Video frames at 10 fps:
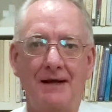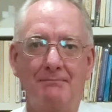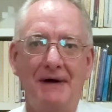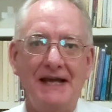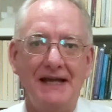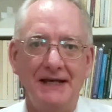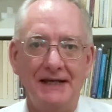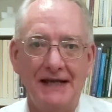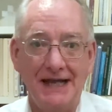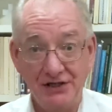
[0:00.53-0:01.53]
Maya
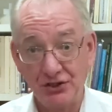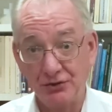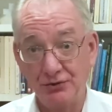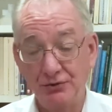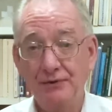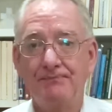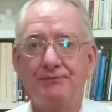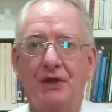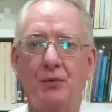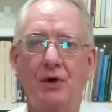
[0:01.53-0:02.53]
Angelou
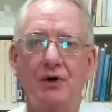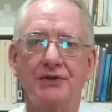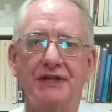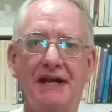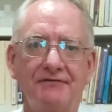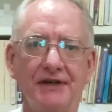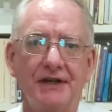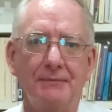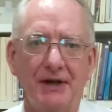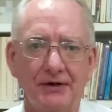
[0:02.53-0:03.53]
was an
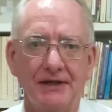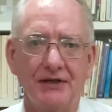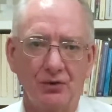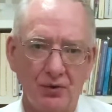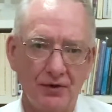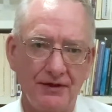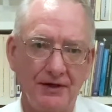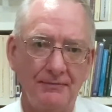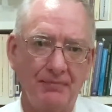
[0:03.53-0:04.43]
African American author,